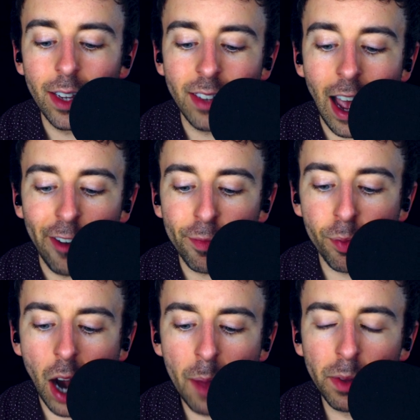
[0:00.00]
is f
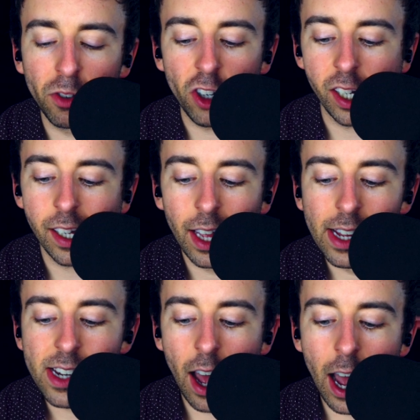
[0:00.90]
prime of g
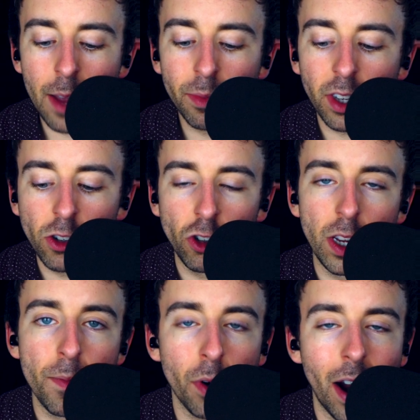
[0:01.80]
times
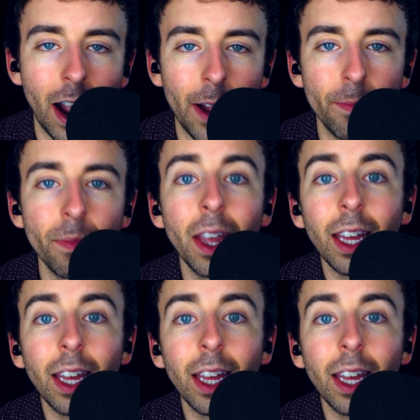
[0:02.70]
g prime.